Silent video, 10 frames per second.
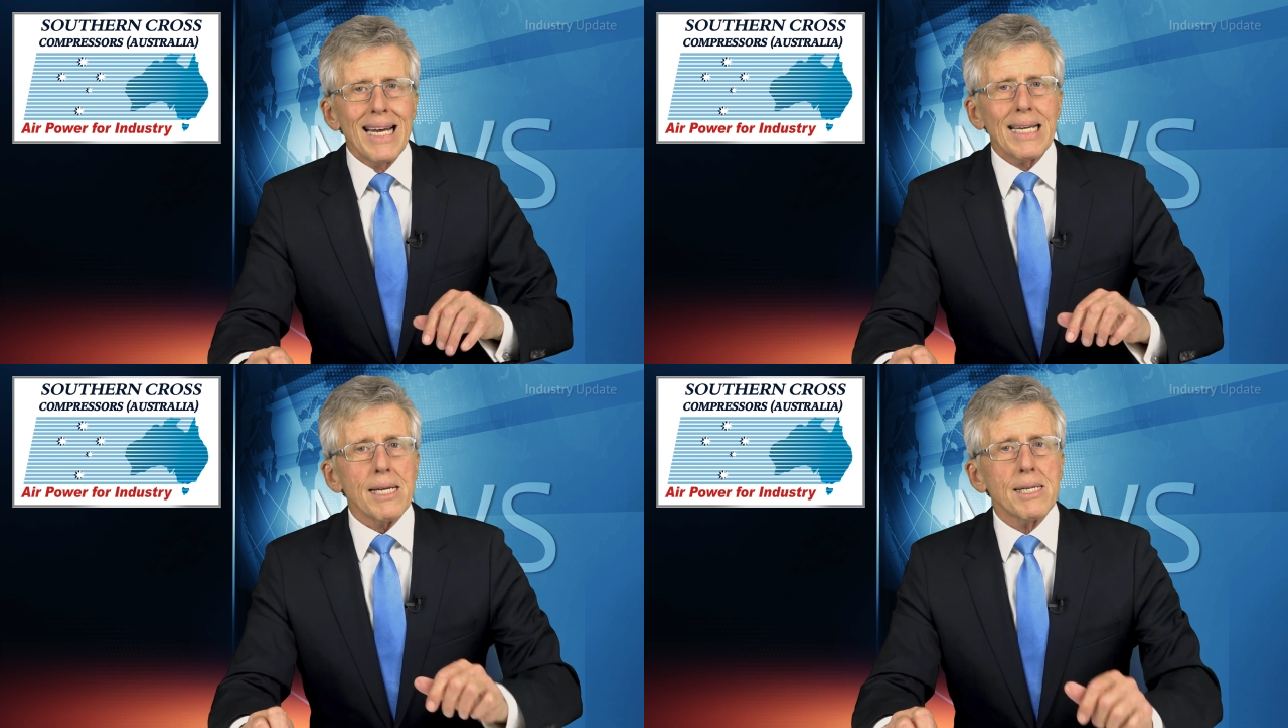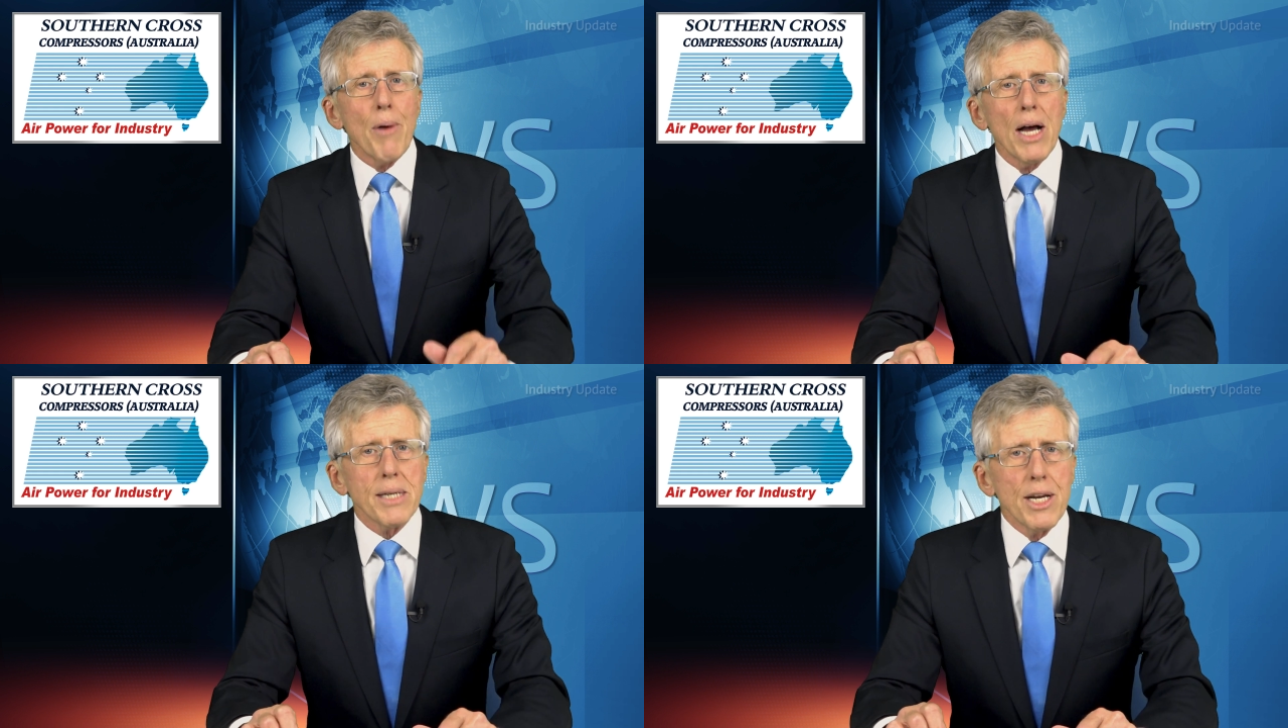
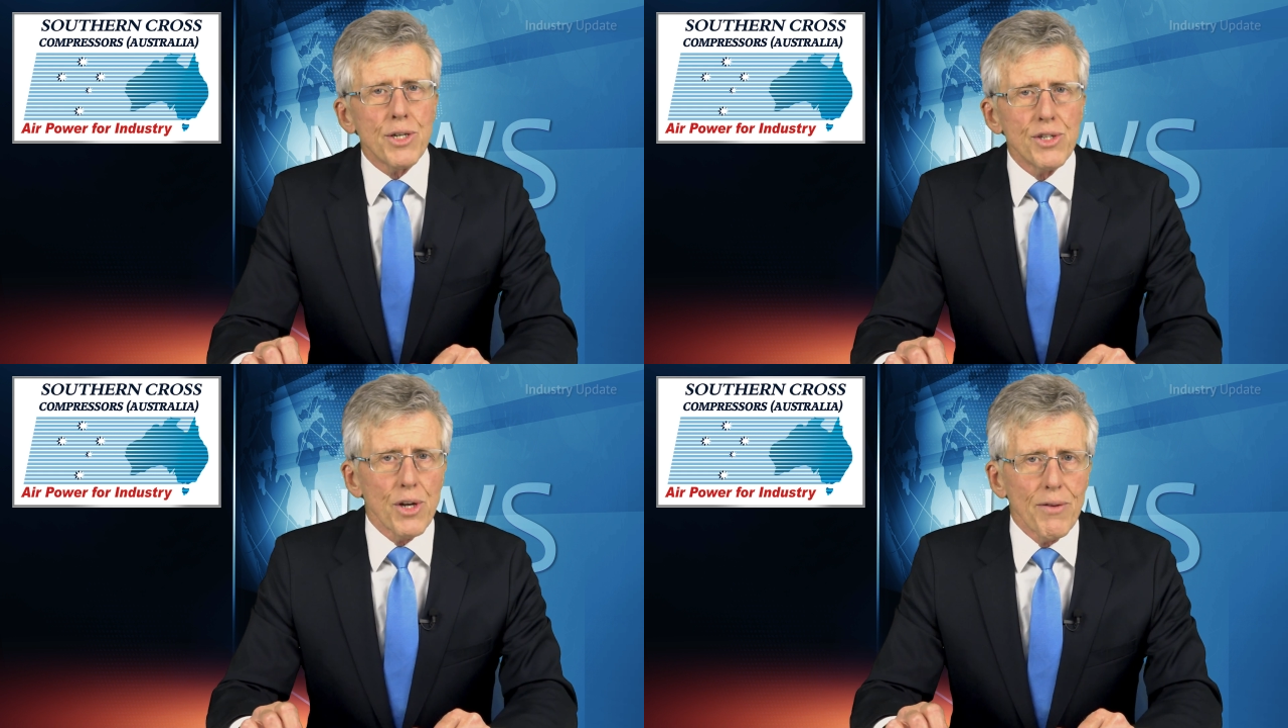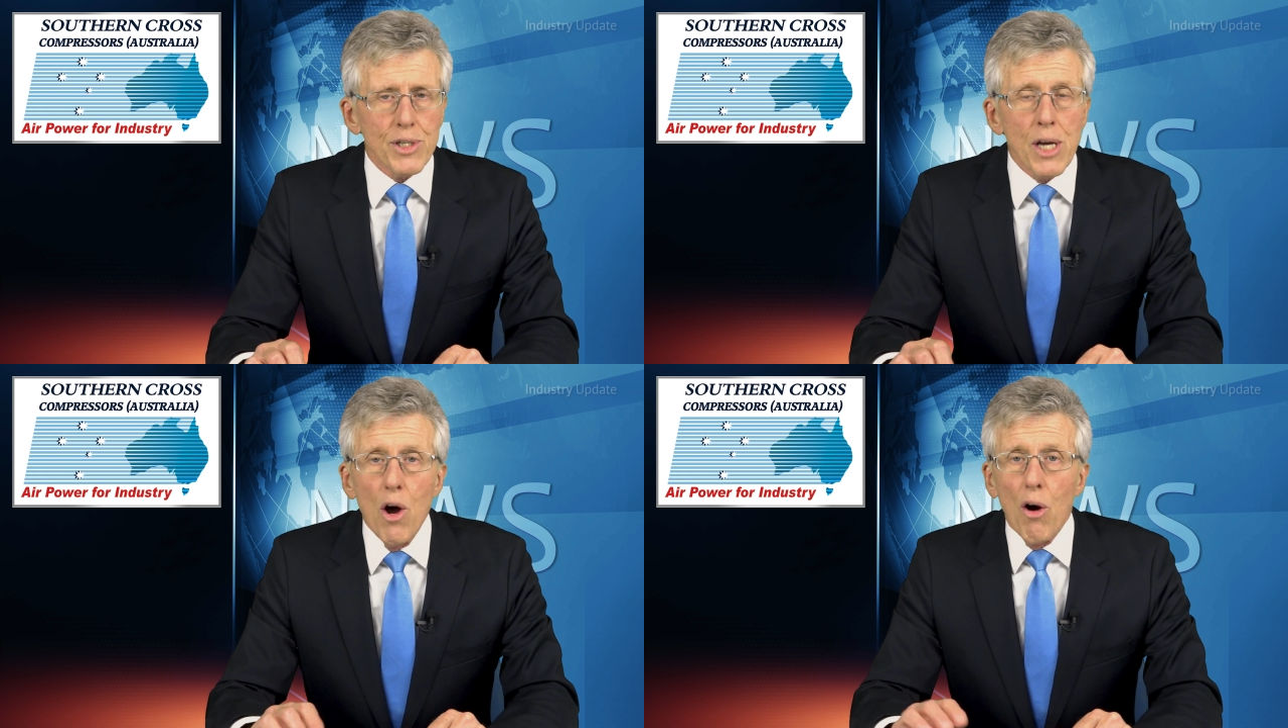customisation
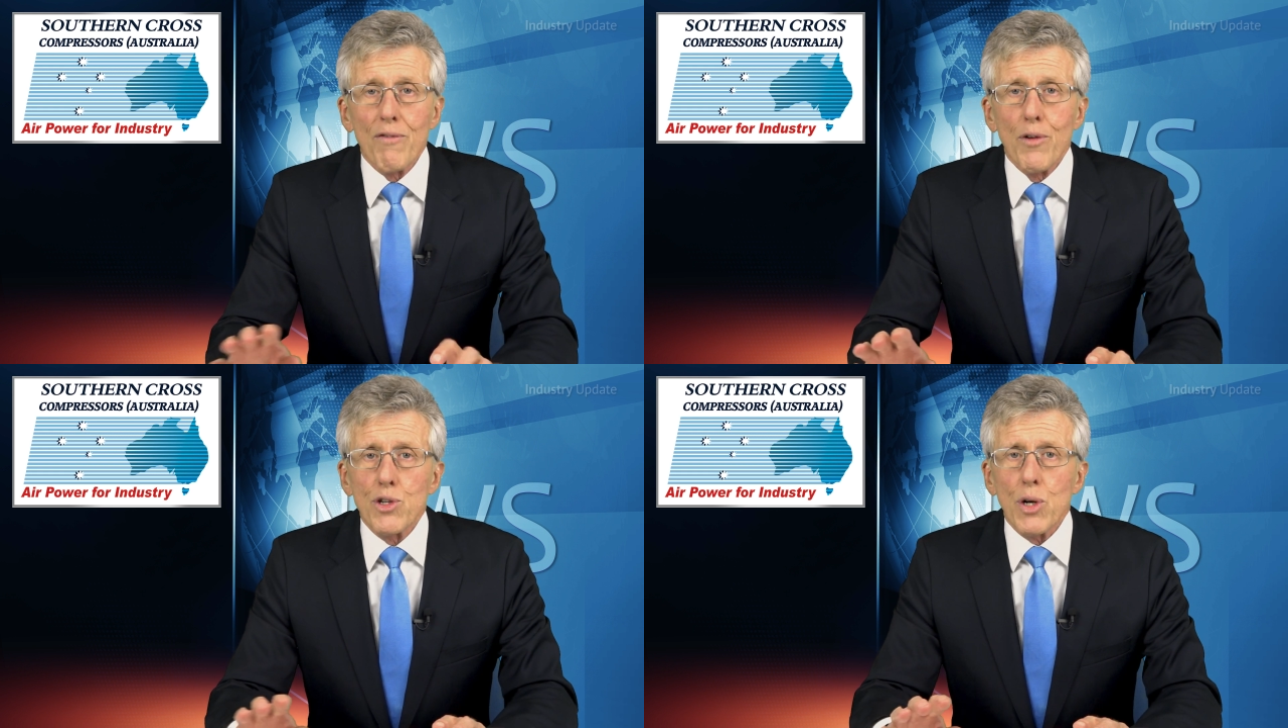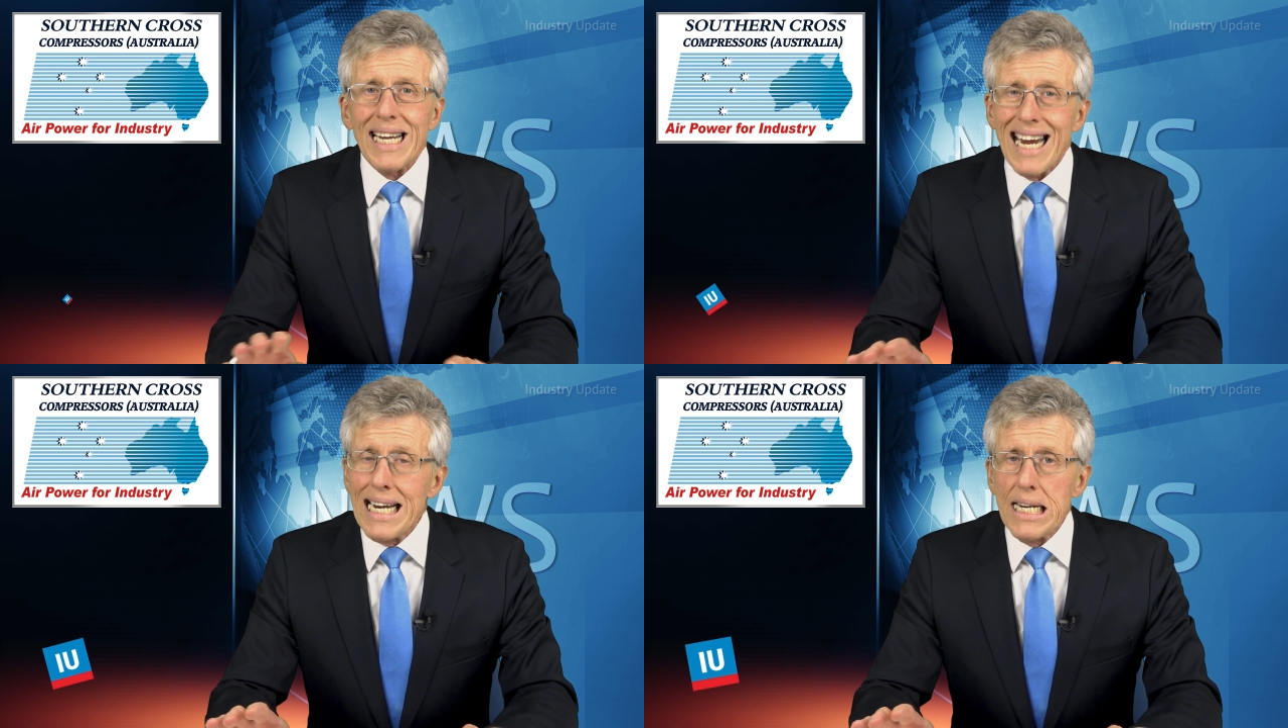service on
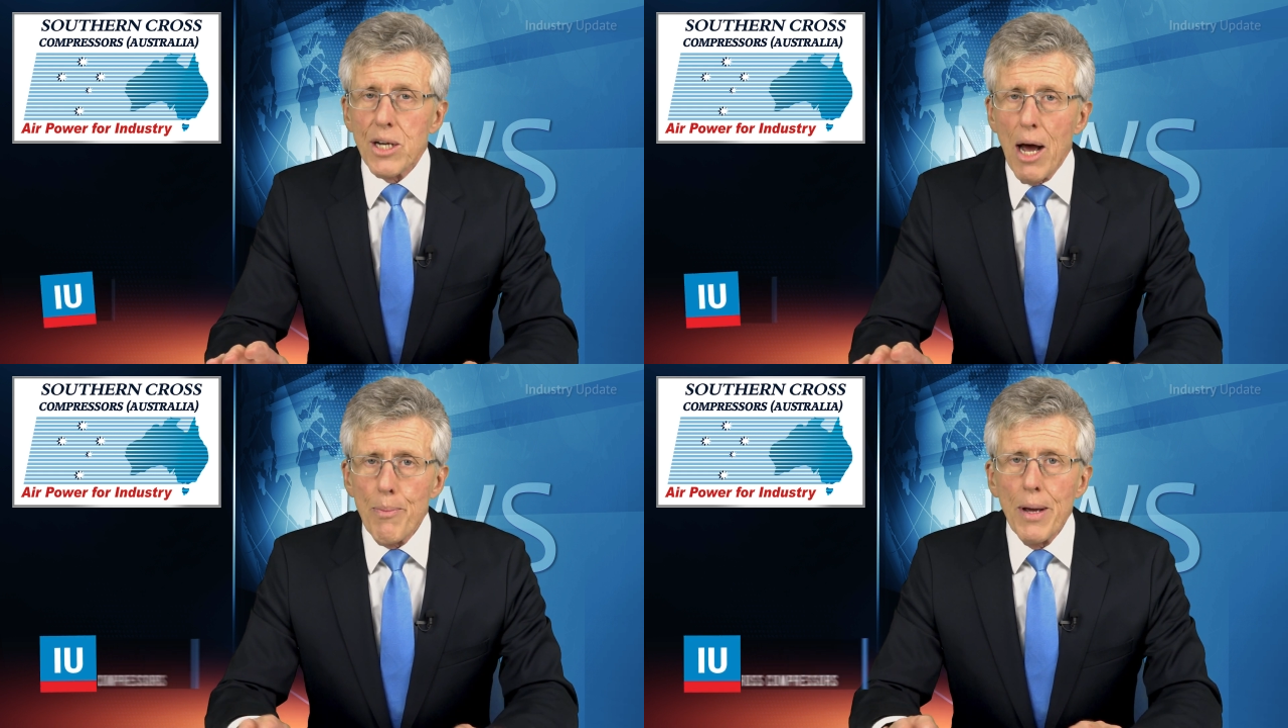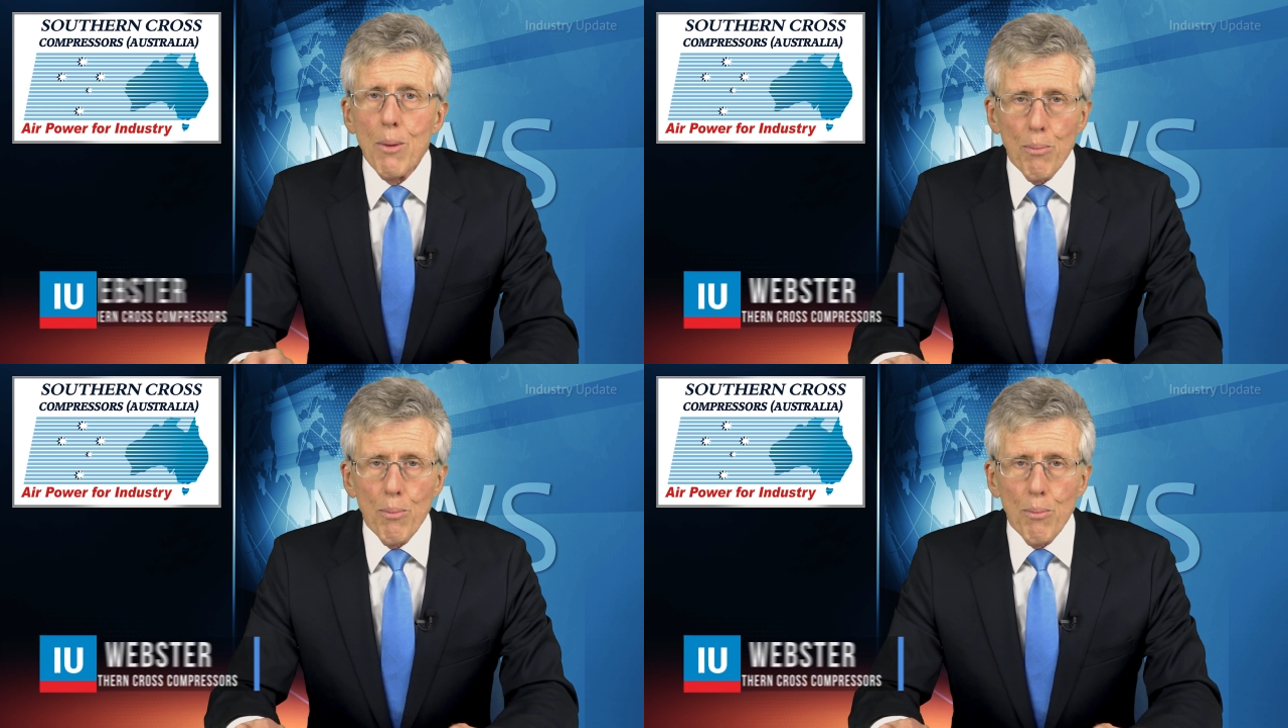virtually any type,